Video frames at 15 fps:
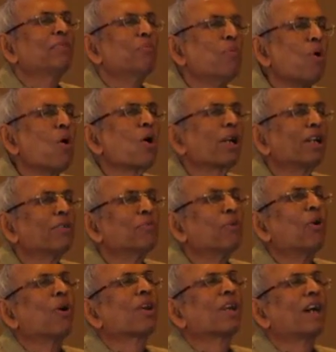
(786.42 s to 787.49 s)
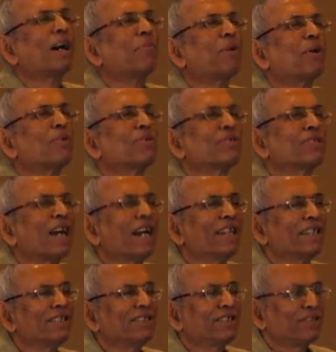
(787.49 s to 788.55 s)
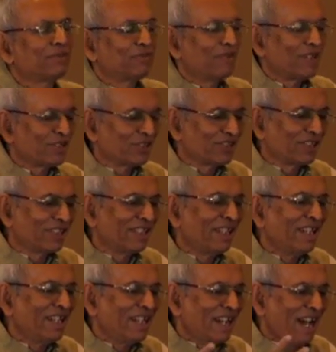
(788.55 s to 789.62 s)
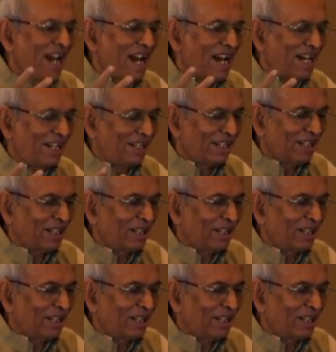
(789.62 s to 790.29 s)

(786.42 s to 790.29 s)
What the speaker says: more and more about science, its function, and